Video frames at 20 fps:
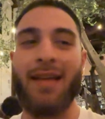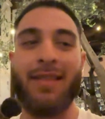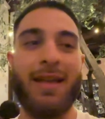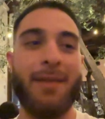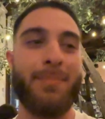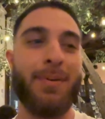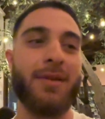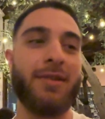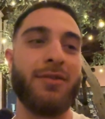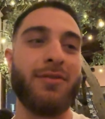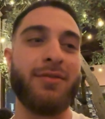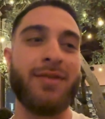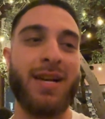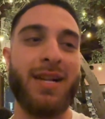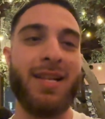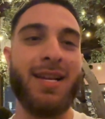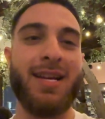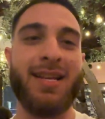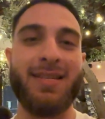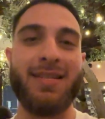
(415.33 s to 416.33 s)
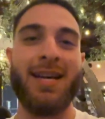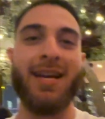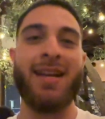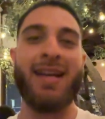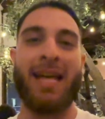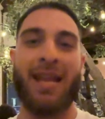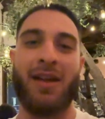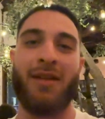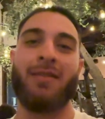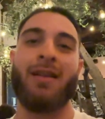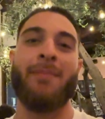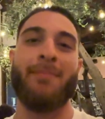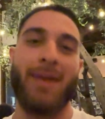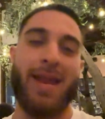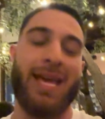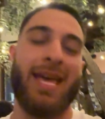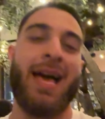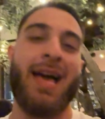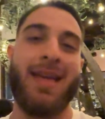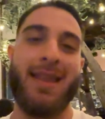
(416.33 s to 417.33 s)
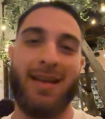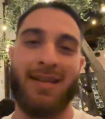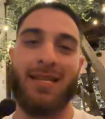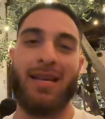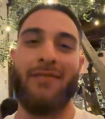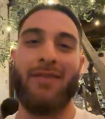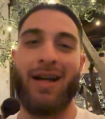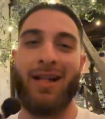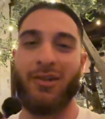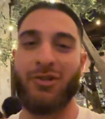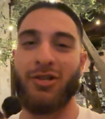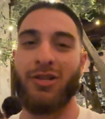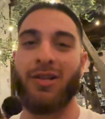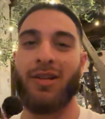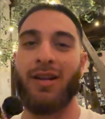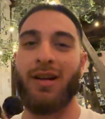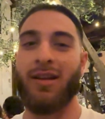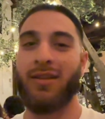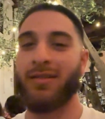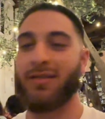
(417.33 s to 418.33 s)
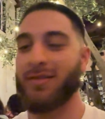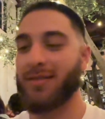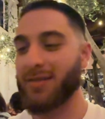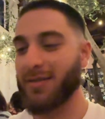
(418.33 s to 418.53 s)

And they put Nutella inside it and on top, and I can't eat it because I have allergy to nuts.